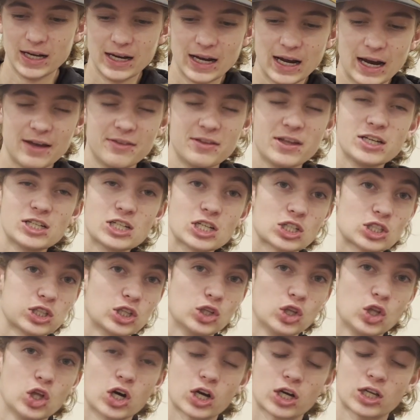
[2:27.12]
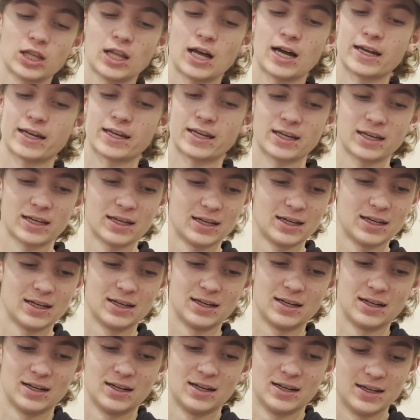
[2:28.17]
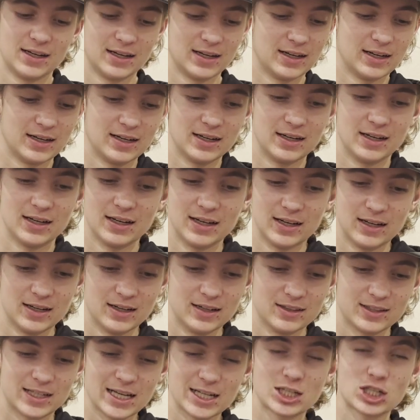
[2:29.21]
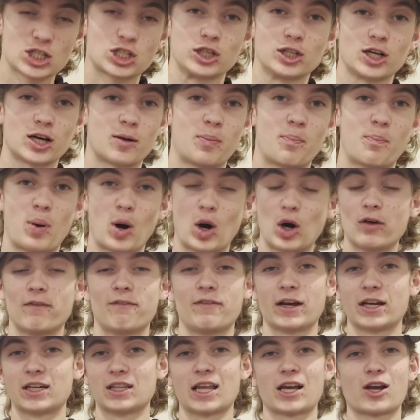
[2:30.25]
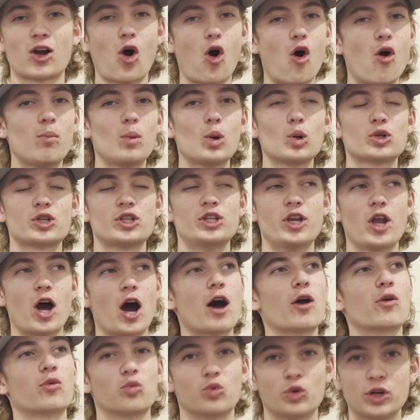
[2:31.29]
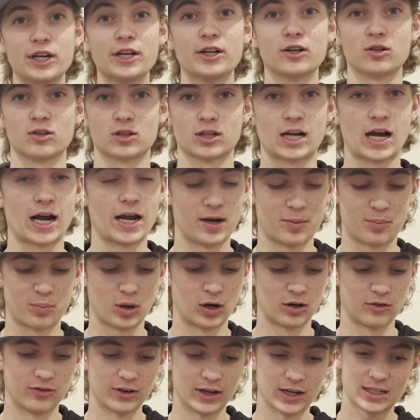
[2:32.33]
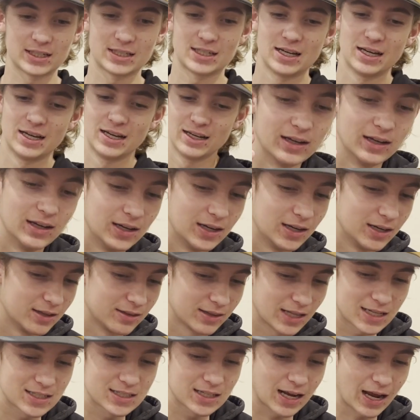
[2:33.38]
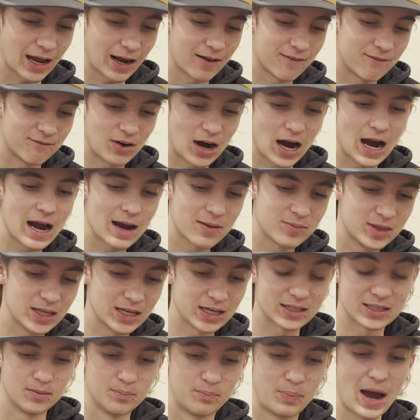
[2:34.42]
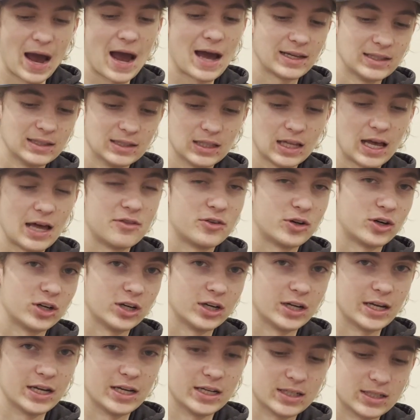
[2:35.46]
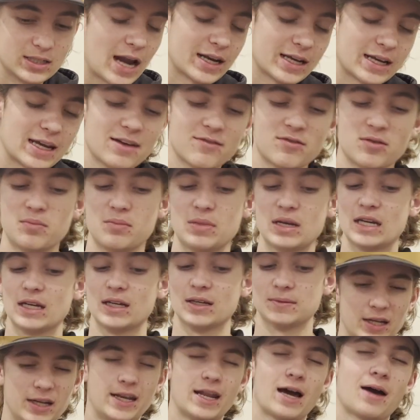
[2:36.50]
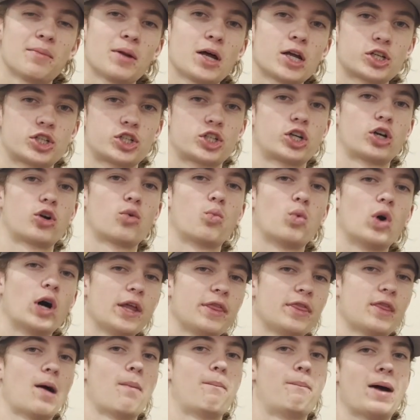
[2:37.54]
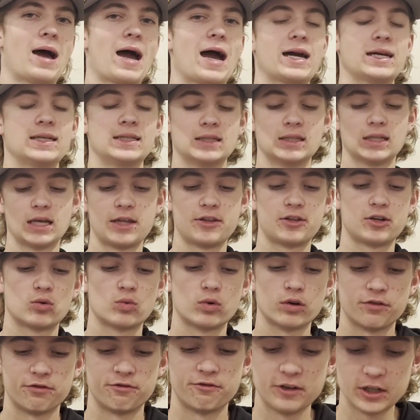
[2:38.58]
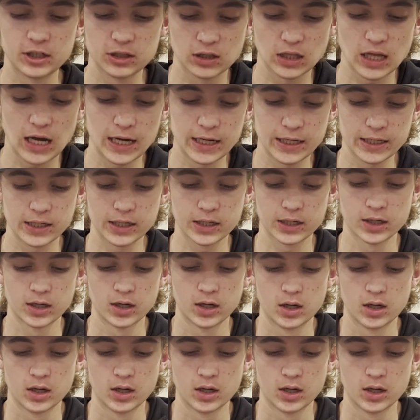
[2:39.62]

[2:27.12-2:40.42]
and they just look like, they just look perfect, like almost not real kind of perfect. That's the kind of vibe this patent leather is giving me. Now, I'm not sure what the patent leather would feel like